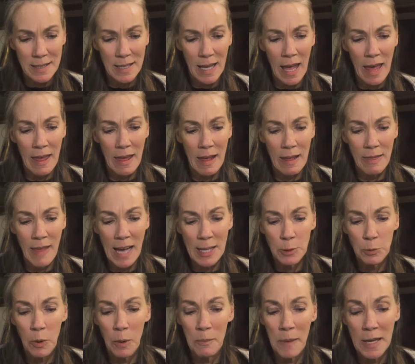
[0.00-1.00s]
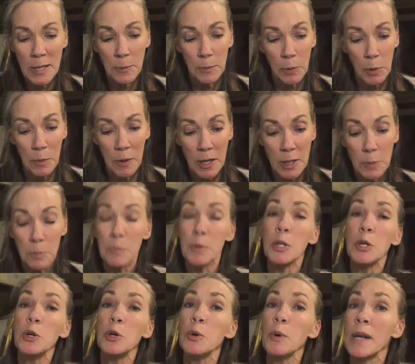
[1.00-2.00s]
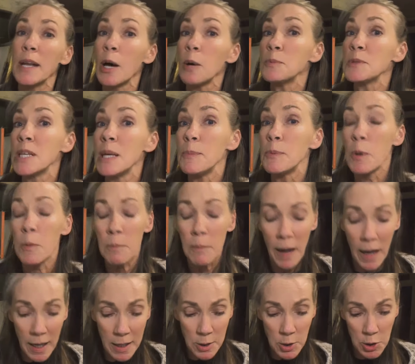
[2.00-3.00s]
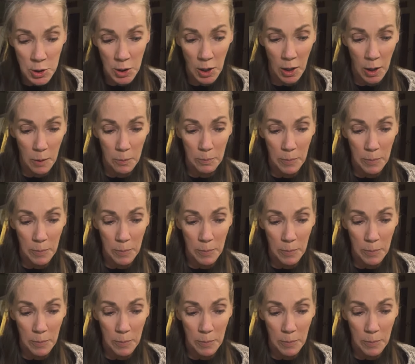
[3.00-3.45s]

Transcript: and that's what makes blueberries blue and helps keep your mind sharp.